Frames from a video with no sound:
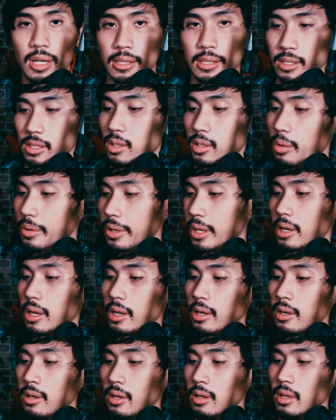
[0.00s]
I just go in
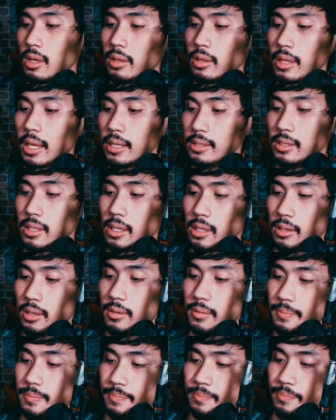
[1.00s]
and that's it,
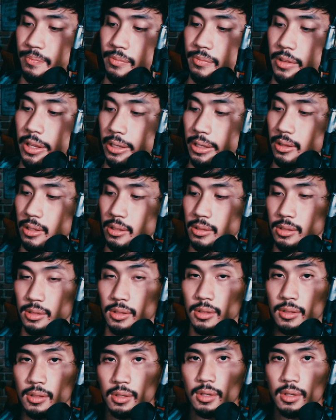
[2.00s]
like this.